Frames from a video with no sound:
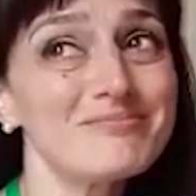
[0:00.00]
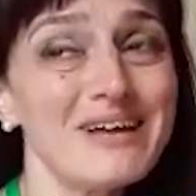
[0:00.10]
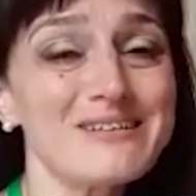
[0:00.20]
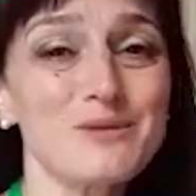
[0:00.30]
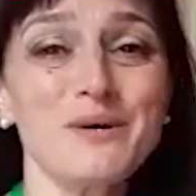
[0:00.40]

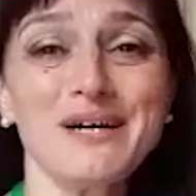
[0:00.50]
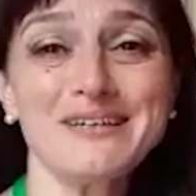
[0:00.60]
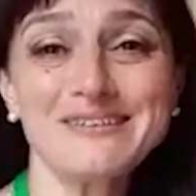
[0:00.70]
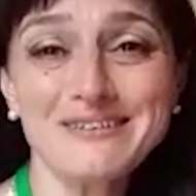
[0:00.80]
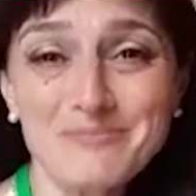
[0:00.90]
that's
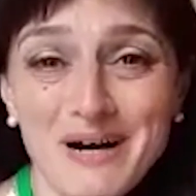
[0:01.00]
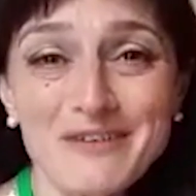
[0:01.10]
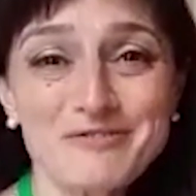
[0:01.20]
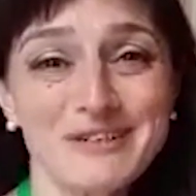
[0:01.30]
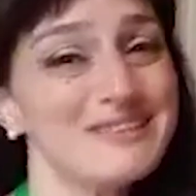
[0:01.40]
why
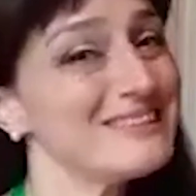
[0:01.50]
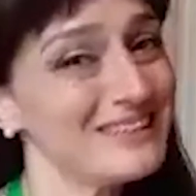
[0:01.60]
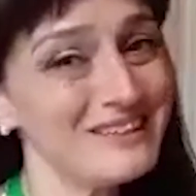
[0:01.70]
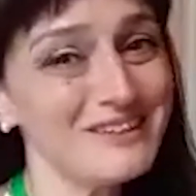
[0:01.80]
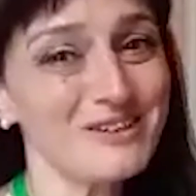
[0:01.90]
my friend
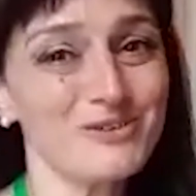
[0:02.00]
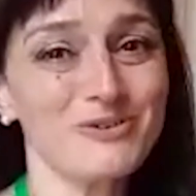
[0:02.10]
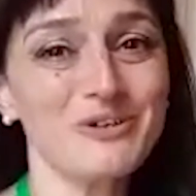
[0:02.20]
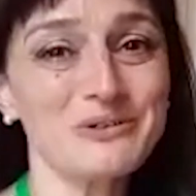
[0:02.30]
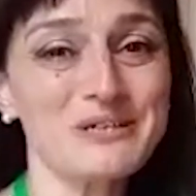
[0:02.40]
Nadira
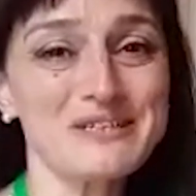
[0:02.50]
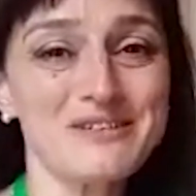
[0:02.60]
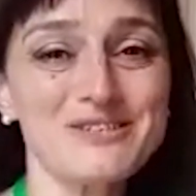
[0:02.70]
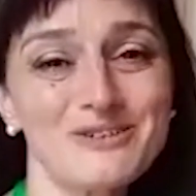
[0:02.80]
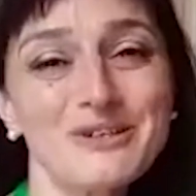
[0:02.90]
Tudor is
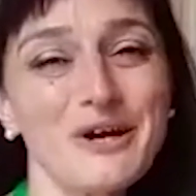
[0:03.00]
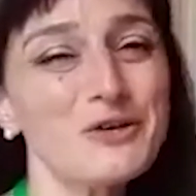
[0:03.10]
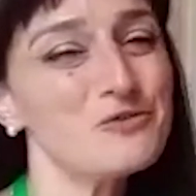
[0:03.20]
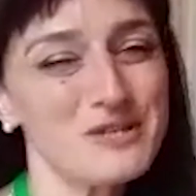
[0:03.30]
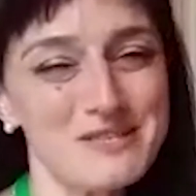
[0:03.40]
a certain
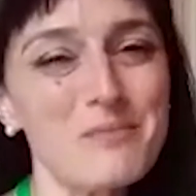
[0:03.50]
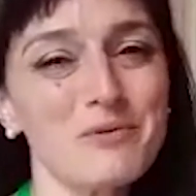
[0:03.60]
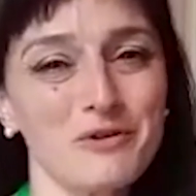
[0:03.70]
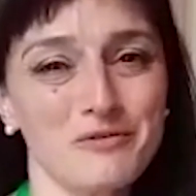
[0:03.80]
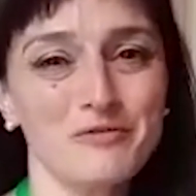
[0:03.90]
kind of
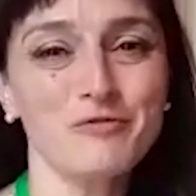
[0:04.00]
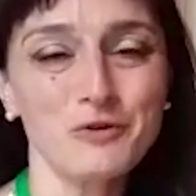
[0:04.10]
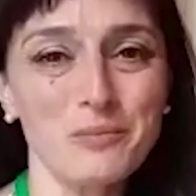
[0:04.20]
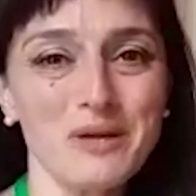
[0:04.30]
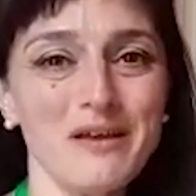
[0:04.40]
example
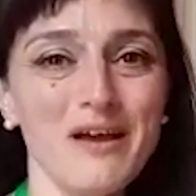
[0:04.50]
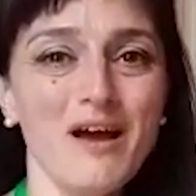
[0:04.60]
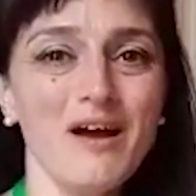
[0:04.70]
for me